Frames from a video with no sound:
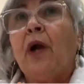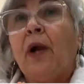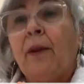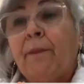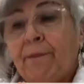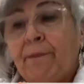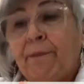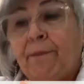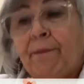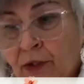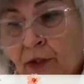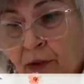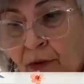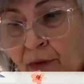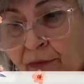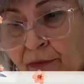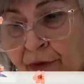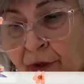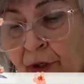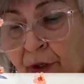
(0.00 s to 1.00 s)
are bent
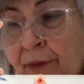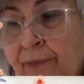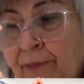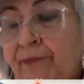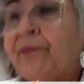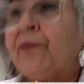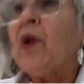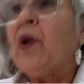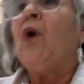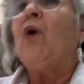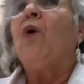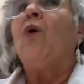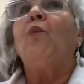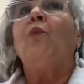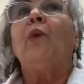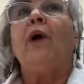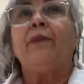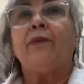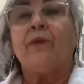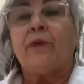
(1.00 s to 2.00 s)
over,
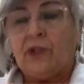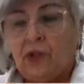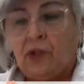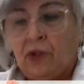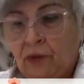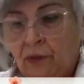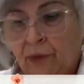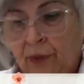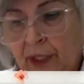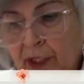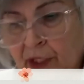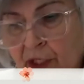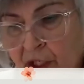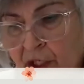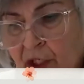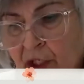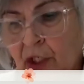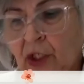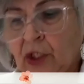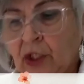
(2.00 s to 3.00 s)
whether it's doing
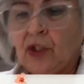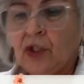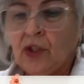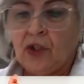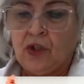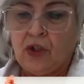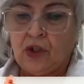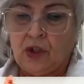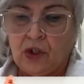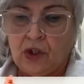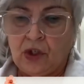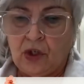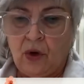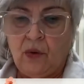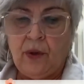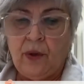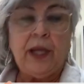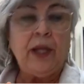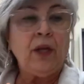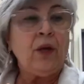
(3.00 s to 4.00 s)
dishes,
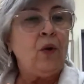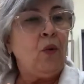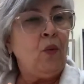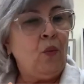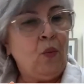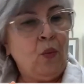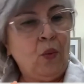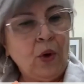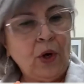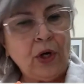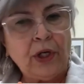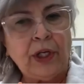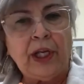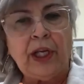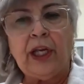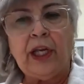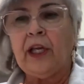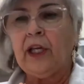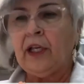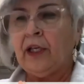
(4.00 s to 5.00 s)
sewing,
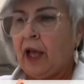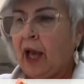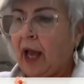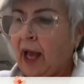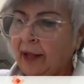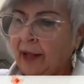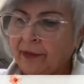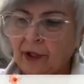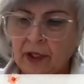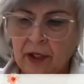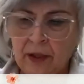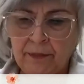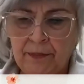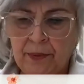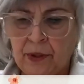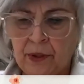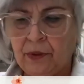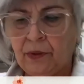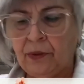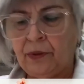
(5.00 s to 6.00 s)
working at the
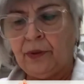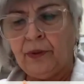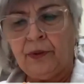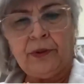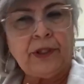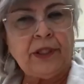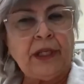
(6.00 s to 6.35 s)
computer,